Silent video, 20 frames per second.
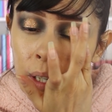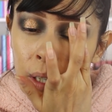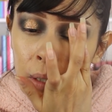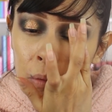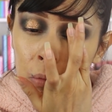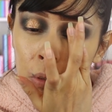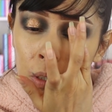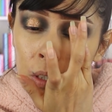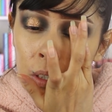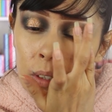
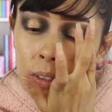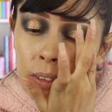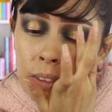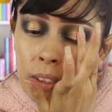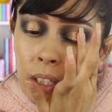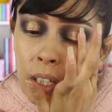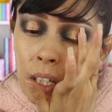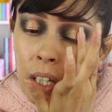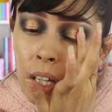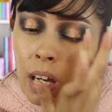eye
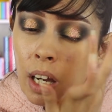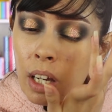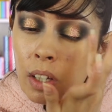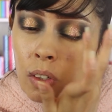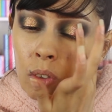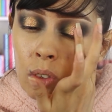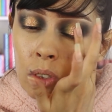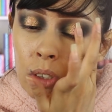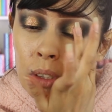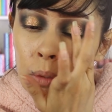because I
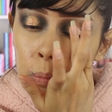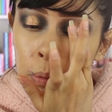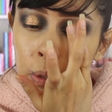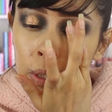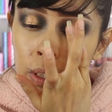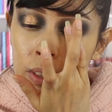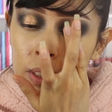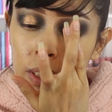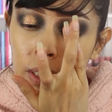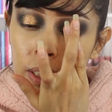used the
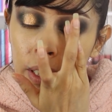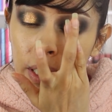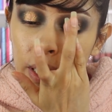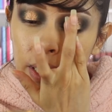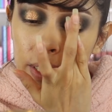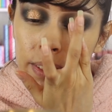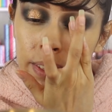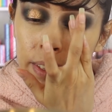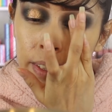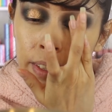brush and,
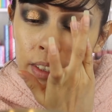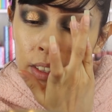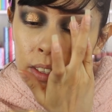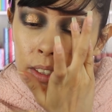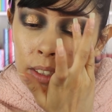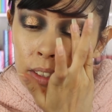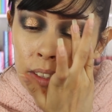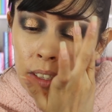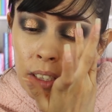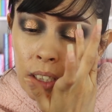like I said, it
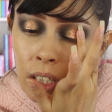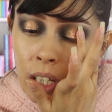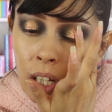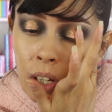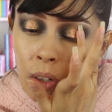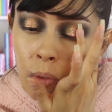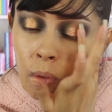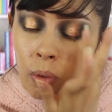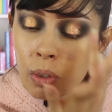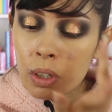just did
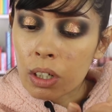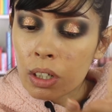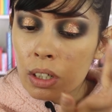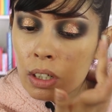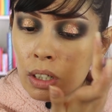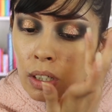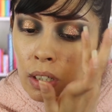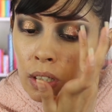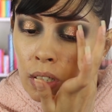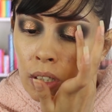not
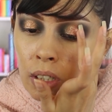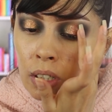work.